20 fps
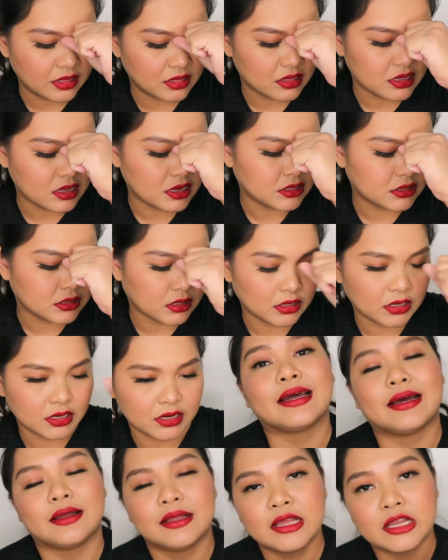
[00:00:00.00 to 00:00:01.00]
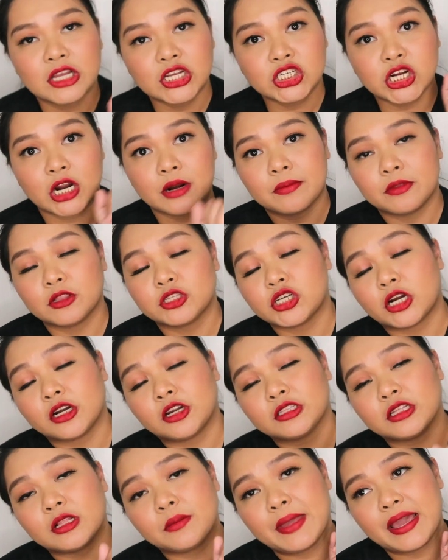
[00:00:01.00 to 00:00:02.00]
And these are
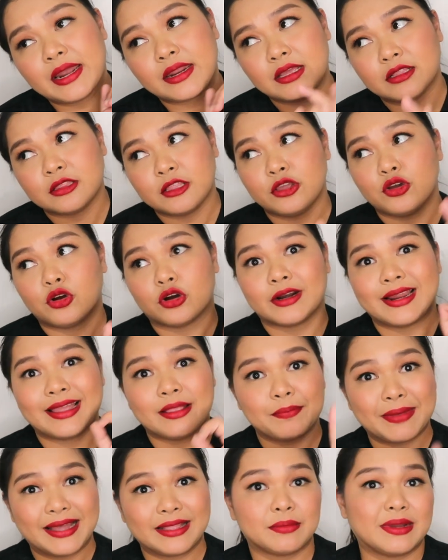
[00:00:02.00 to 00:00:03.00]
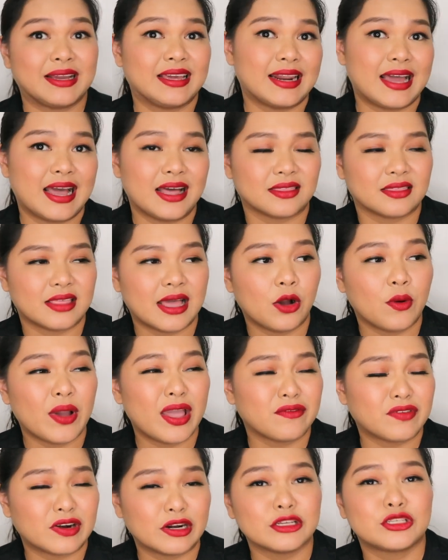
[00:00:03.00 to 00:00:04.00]
Charlotte Tilbury, Dior, and Pat McGrath.
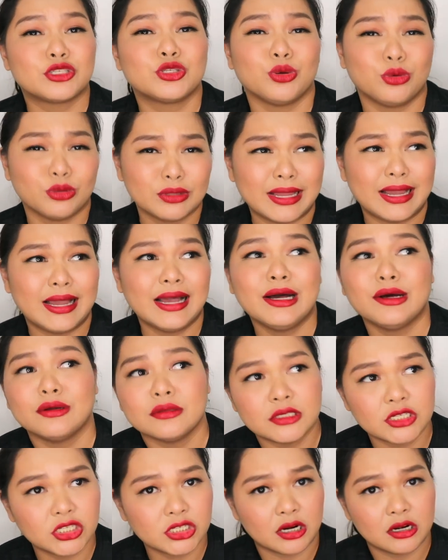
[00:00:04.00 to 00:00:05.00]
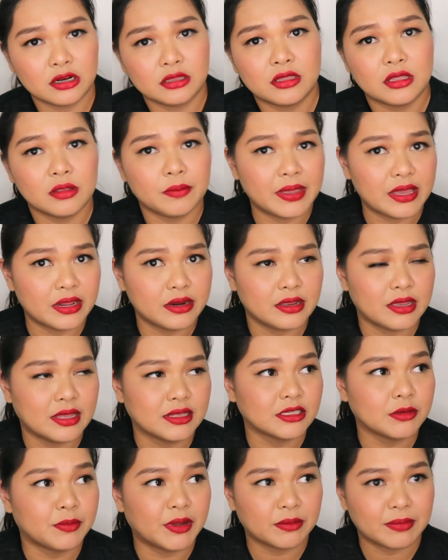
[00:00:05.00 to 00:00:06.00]
However, sold out si Charlotte Tilbury
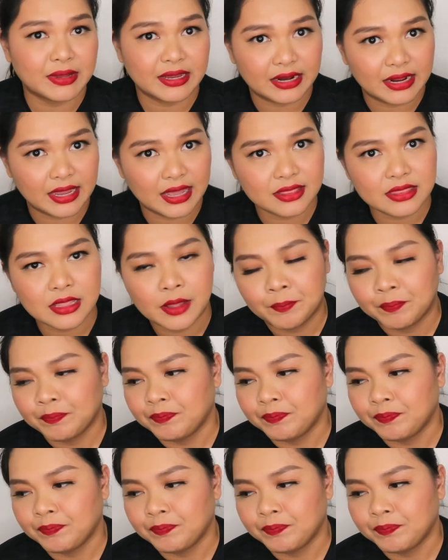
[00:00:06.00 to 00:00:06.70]
and si Pat McGrath.